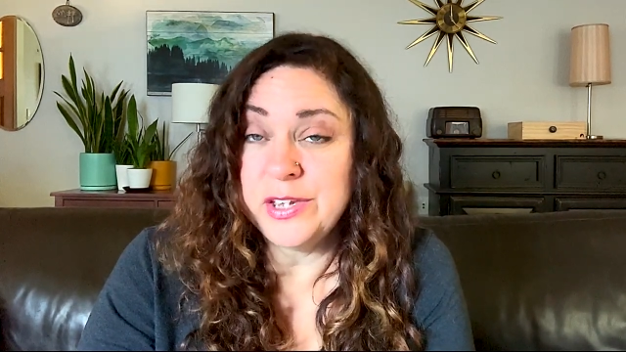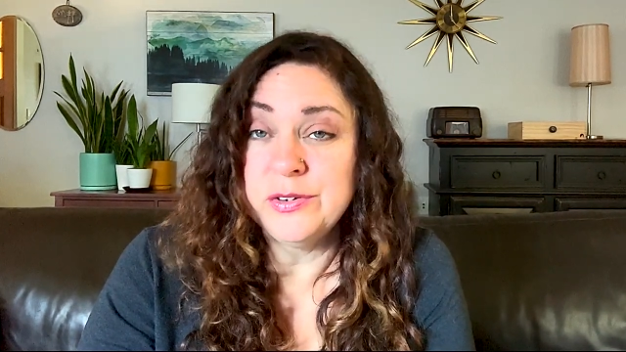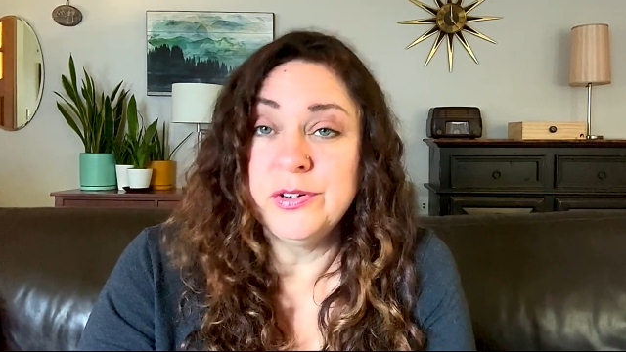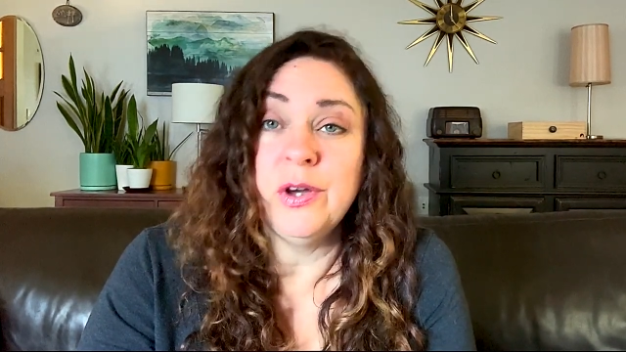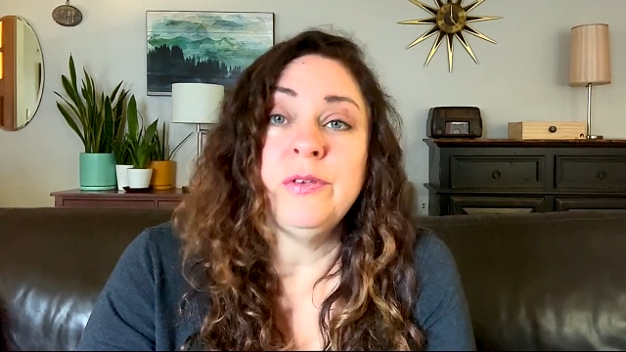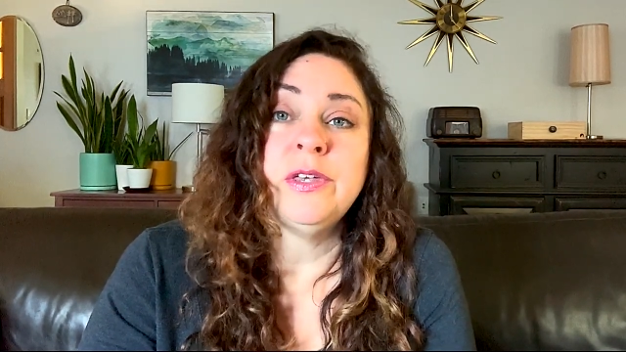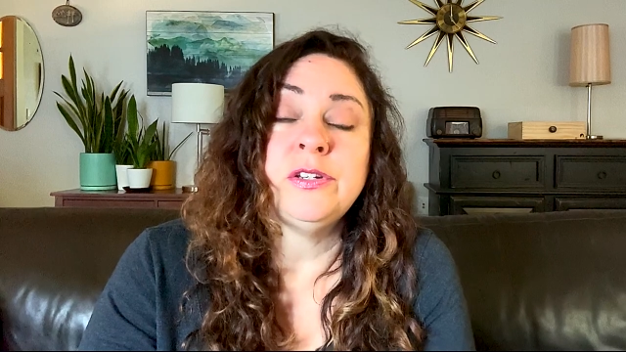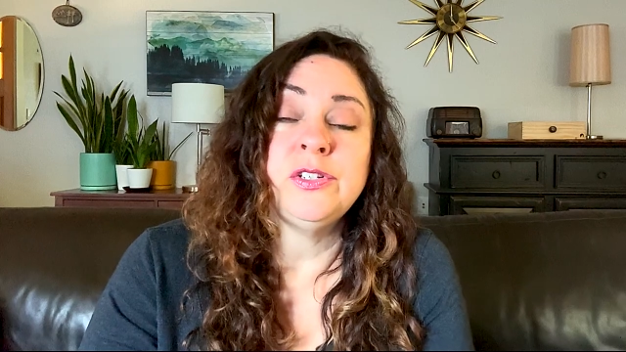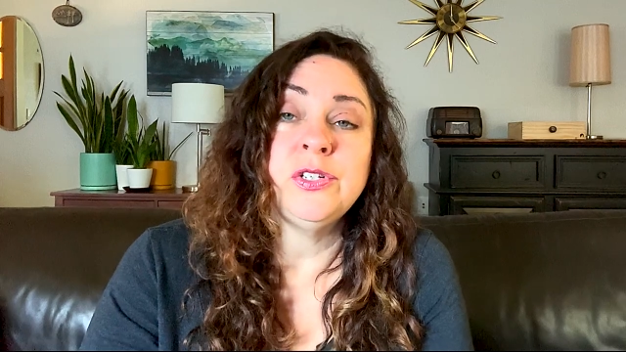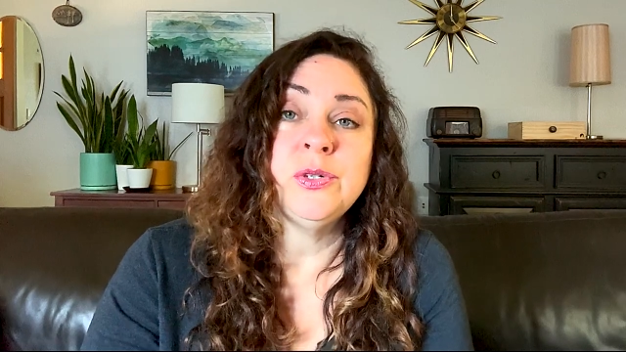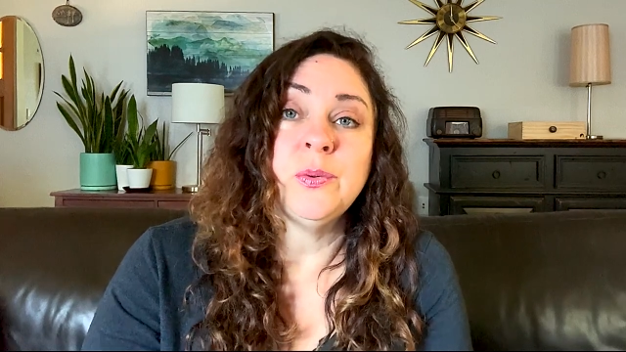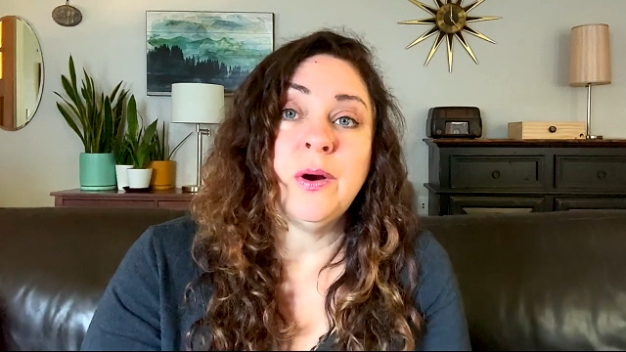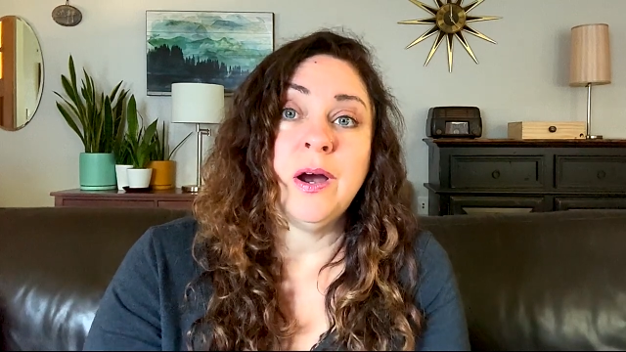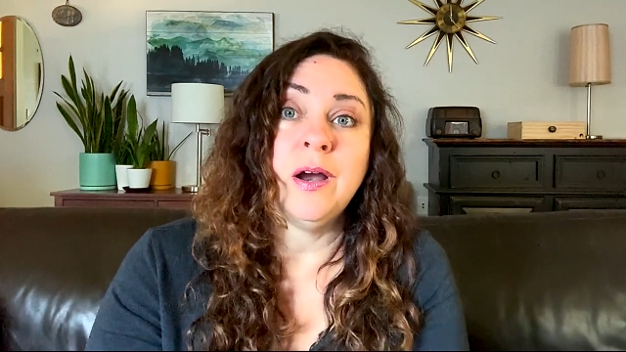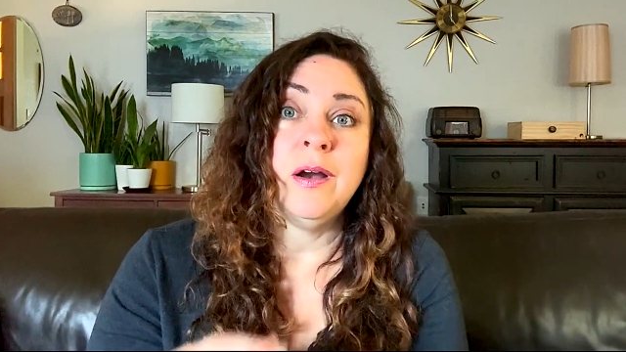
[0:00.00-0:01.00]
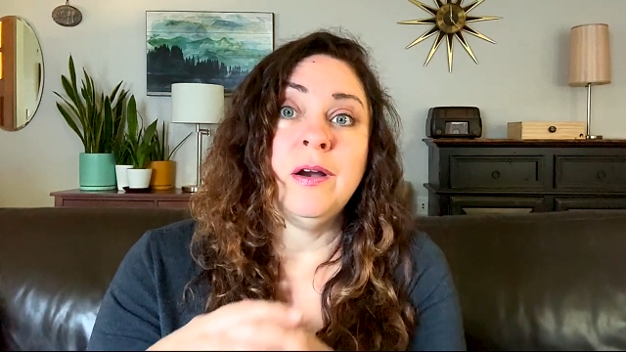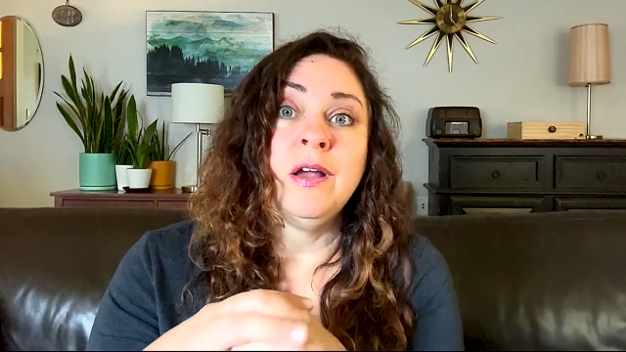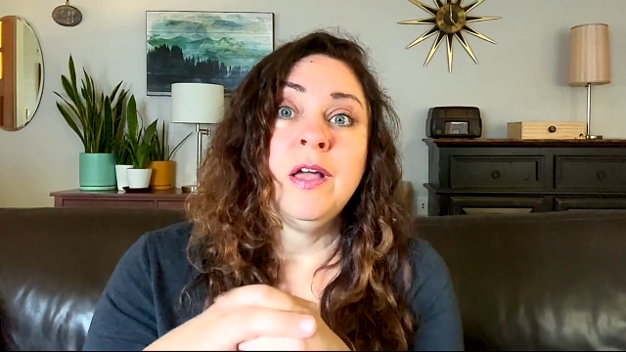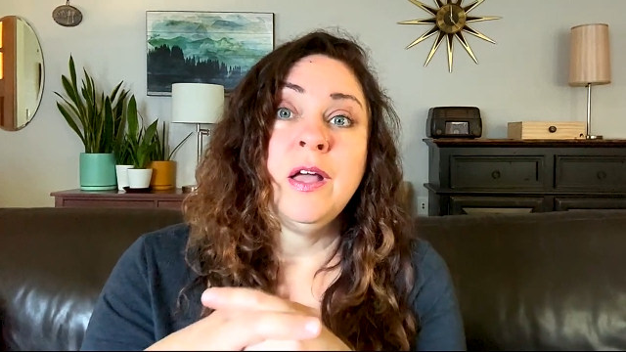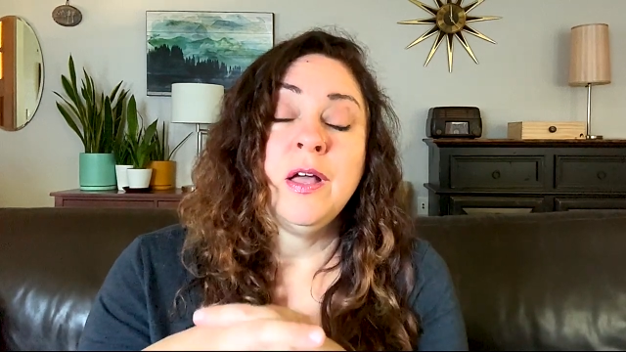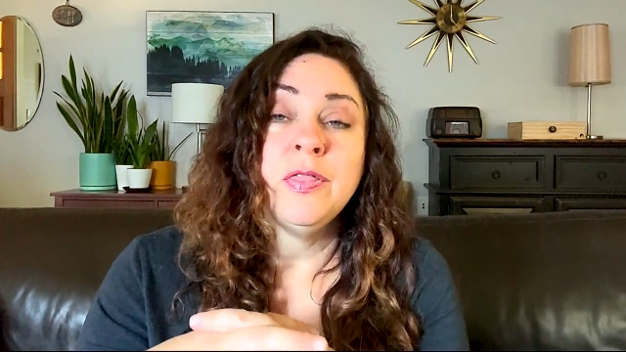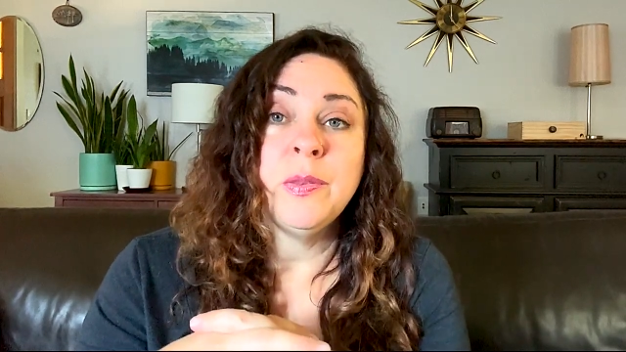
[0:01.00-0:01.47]
You know that you are
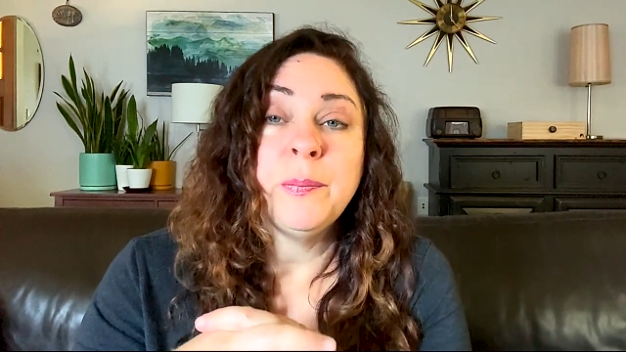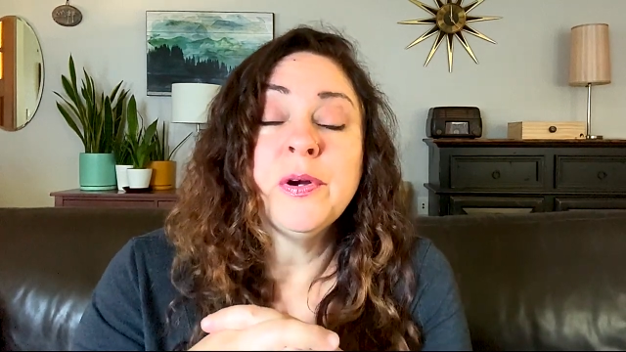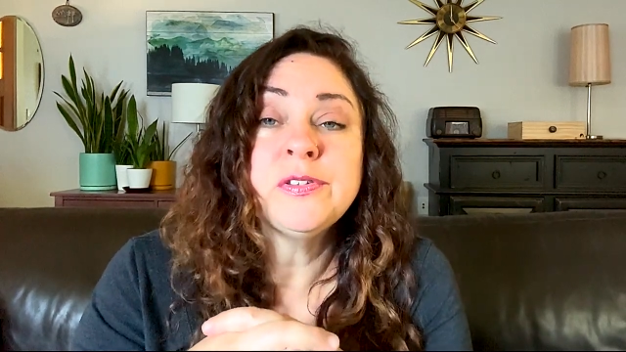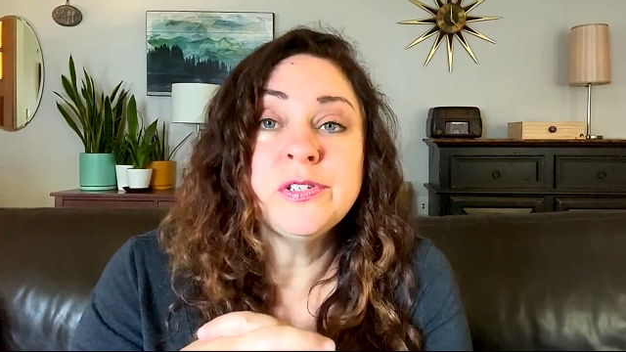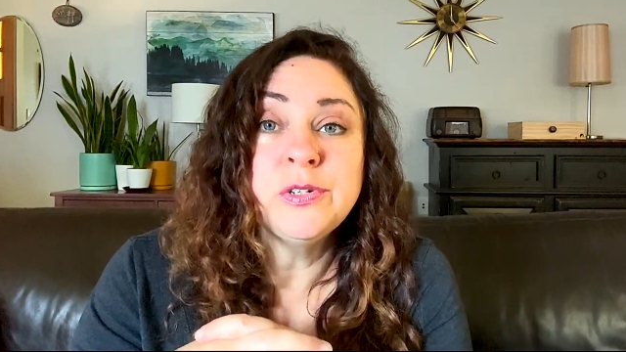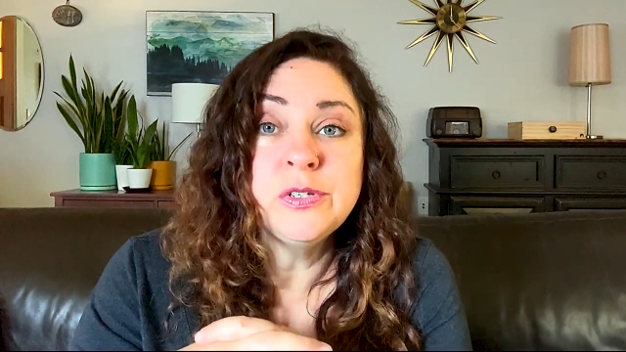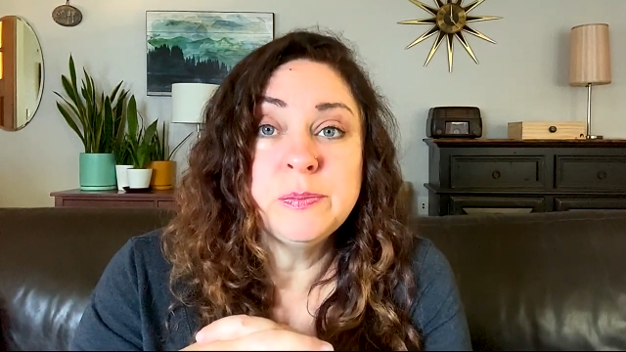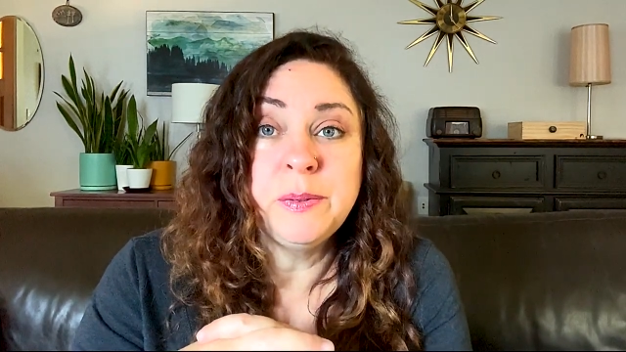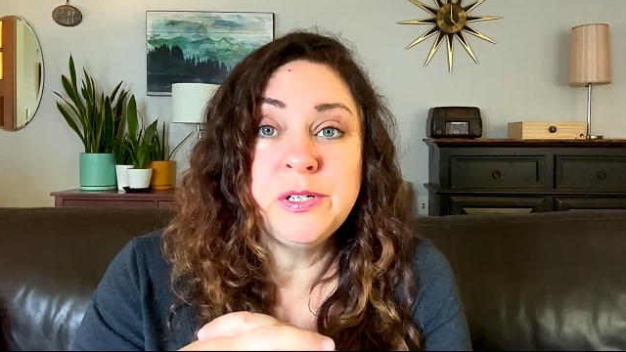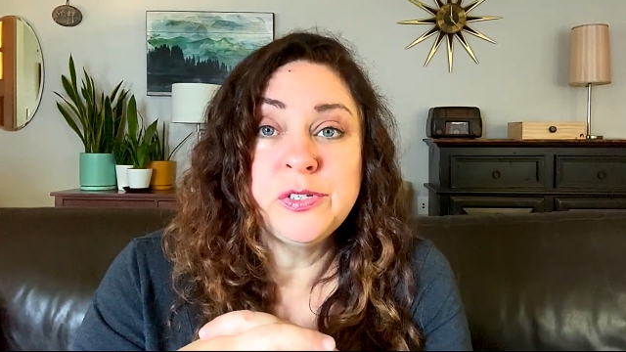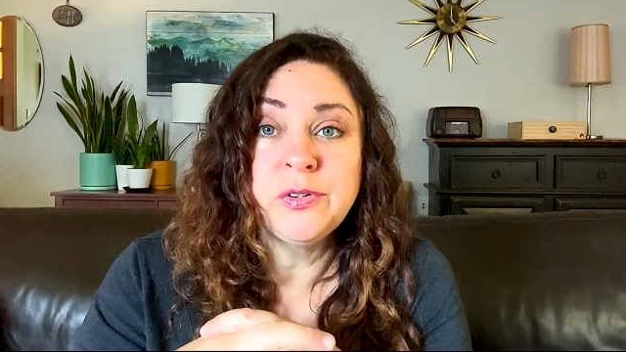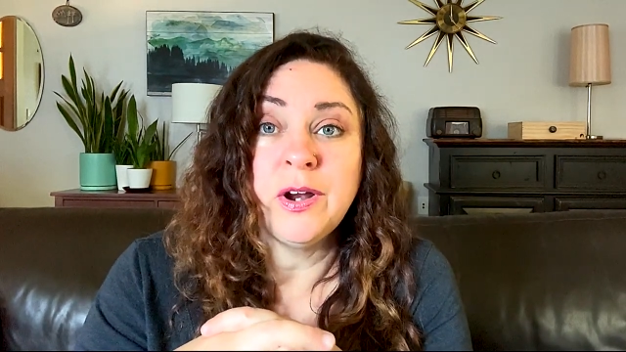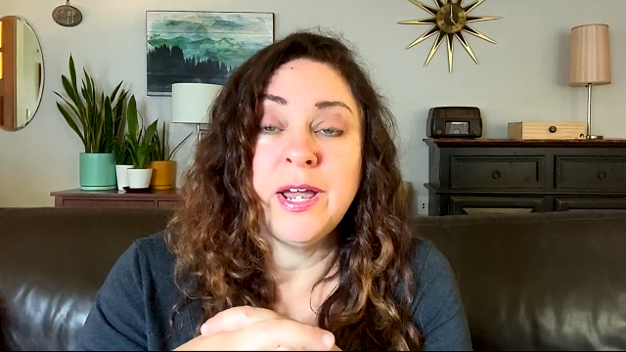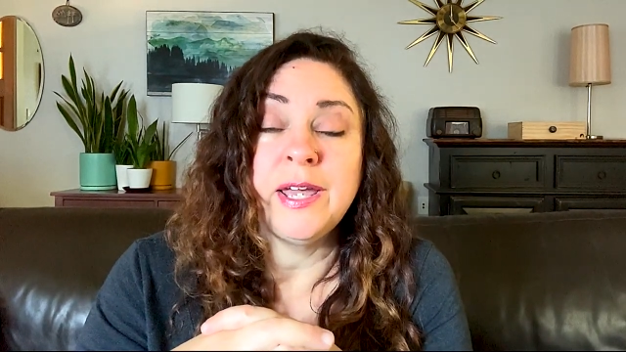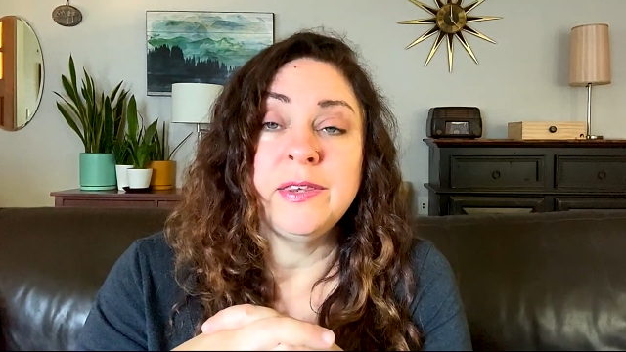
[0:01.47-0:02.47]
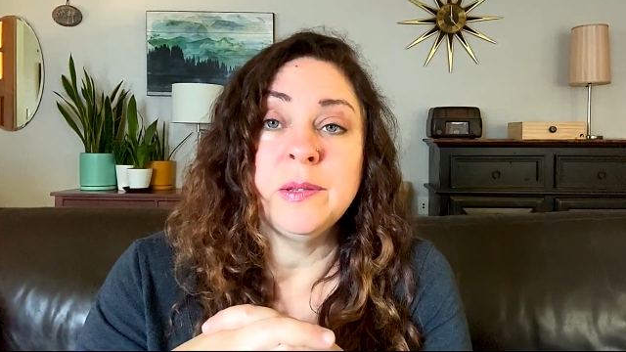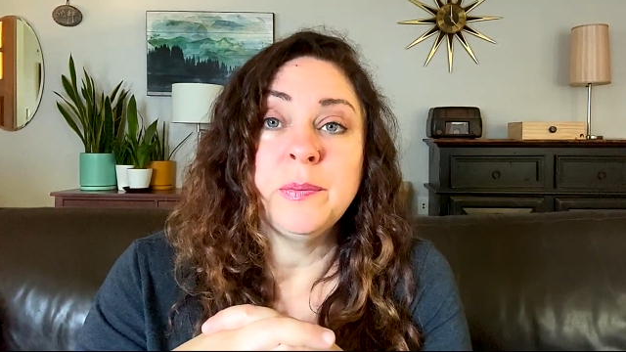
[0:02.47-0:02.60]
the person who's been trying,